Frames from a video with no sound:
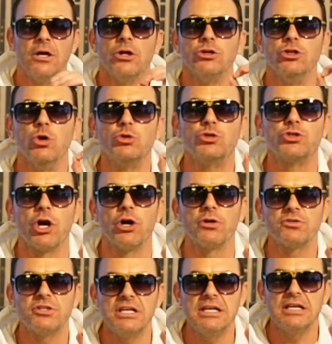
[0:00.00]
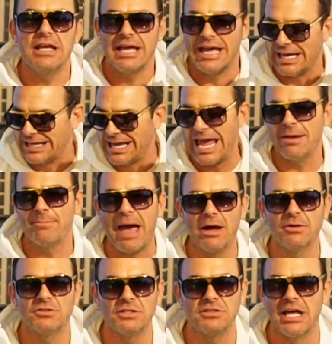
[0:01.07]
New Jersey, it came
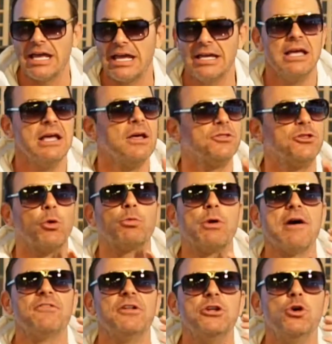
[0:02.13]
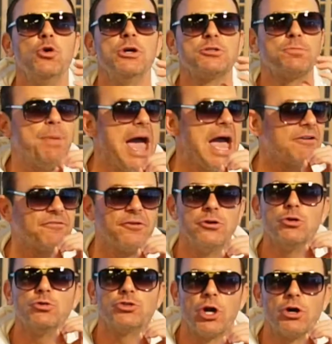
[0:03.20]
out today. The revenue is back for
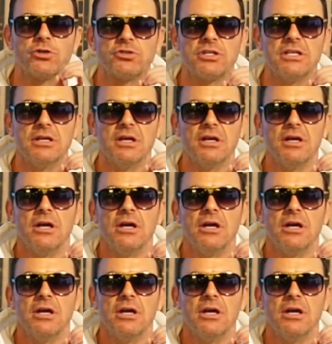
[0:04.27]
New Jersey.